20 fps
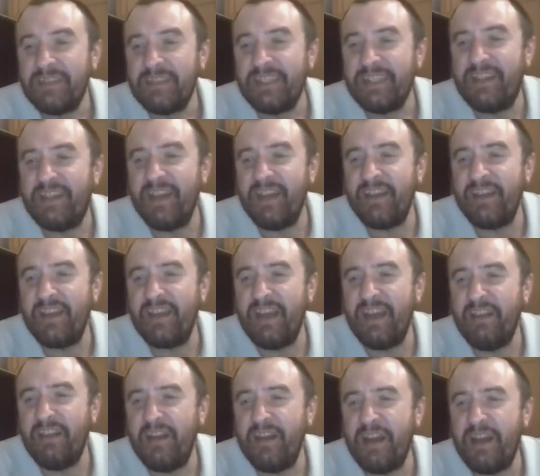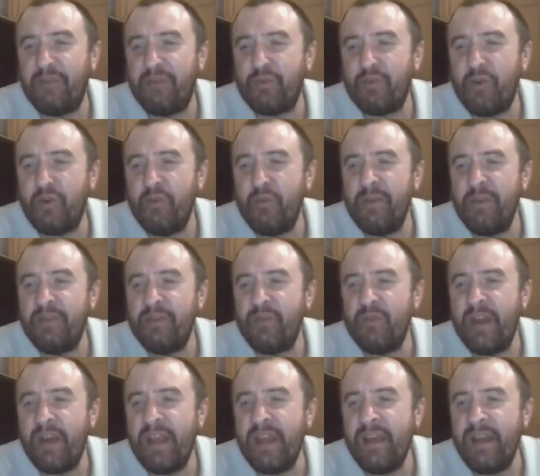I think they like Roman
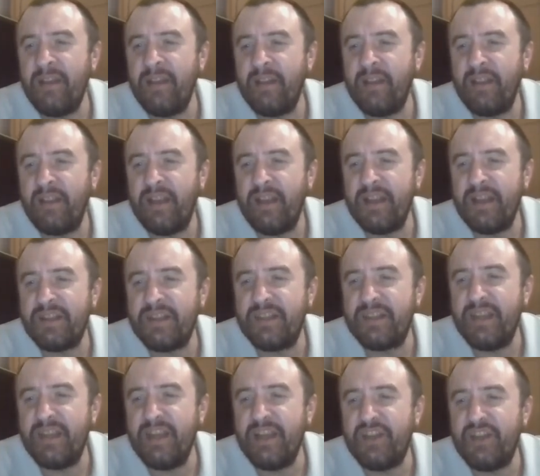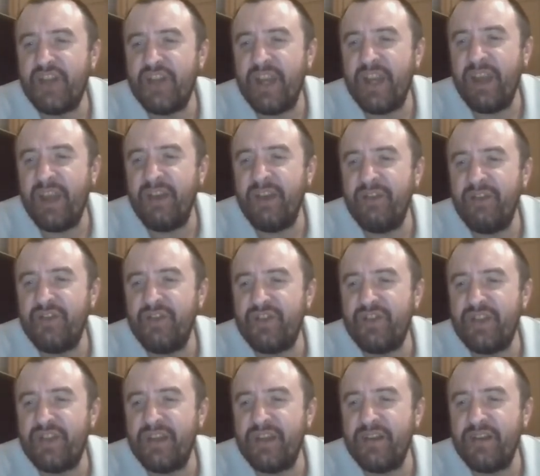Reigns unless they
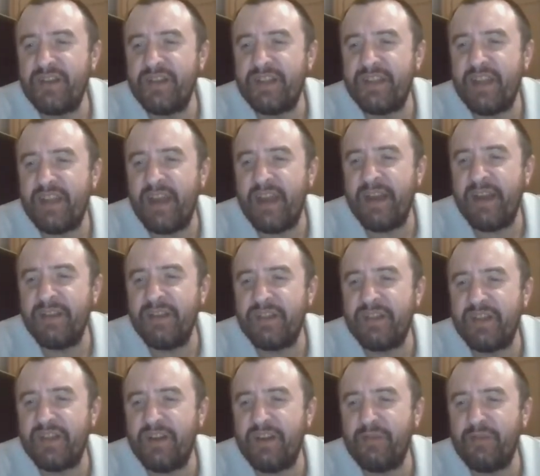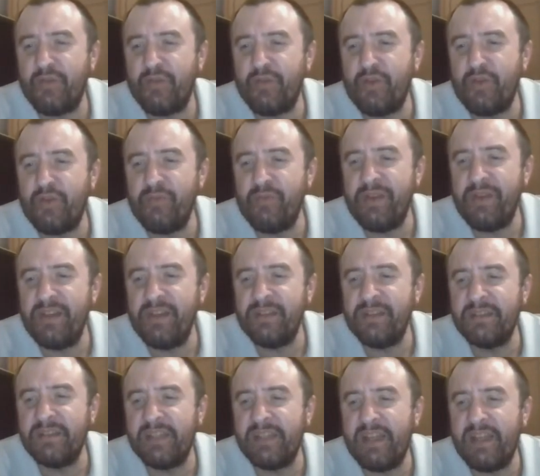change their stance on
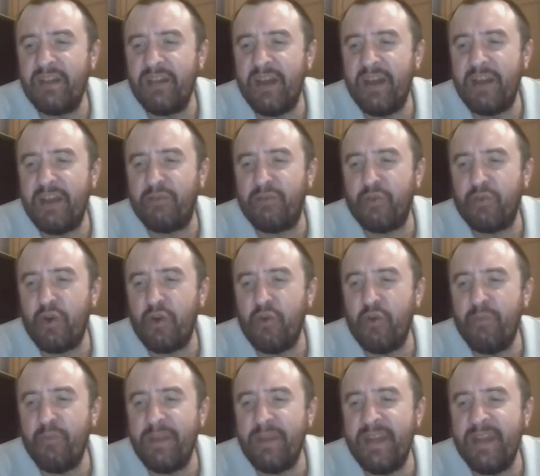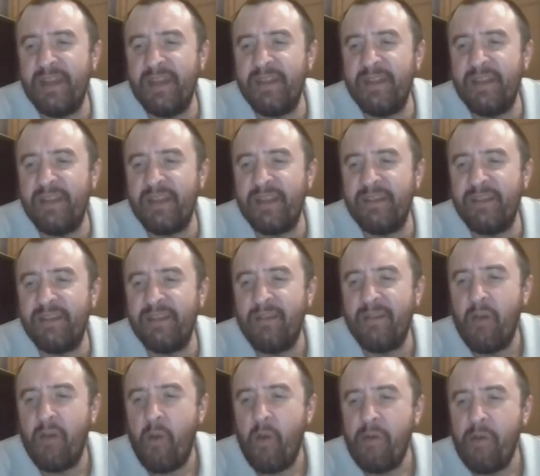Roman. They like Roman and
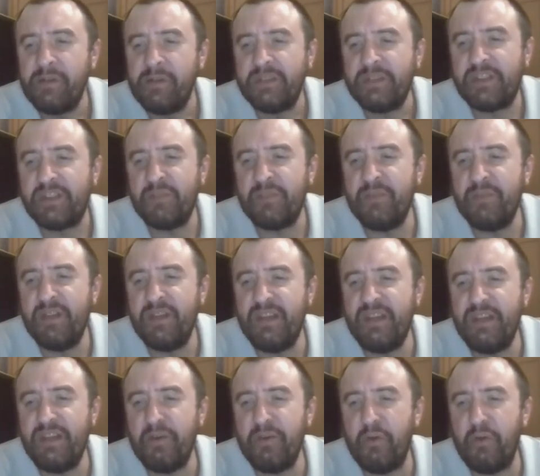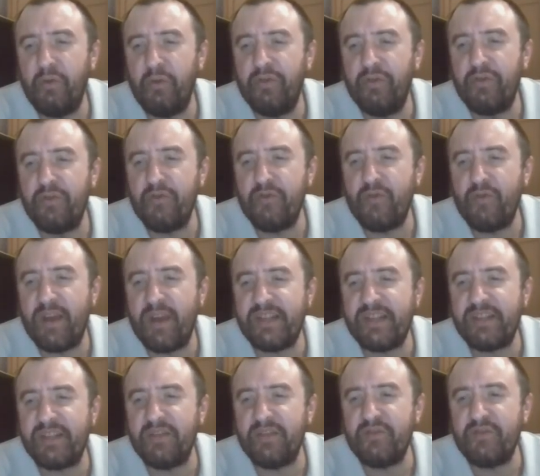some of the older
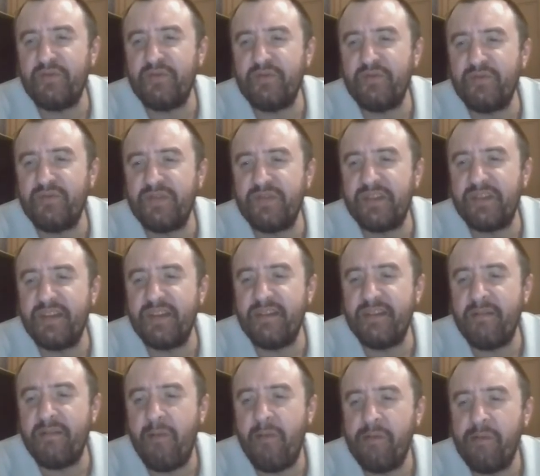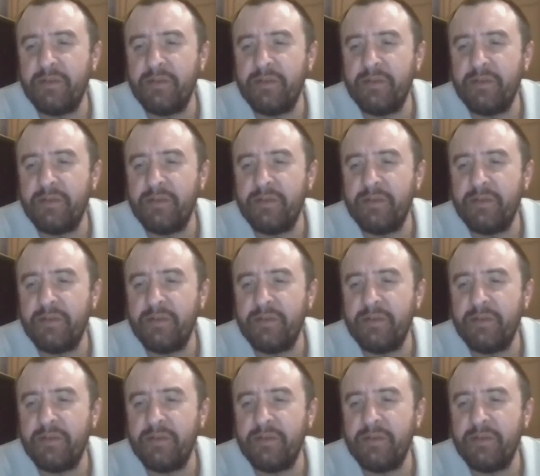wrestlers there.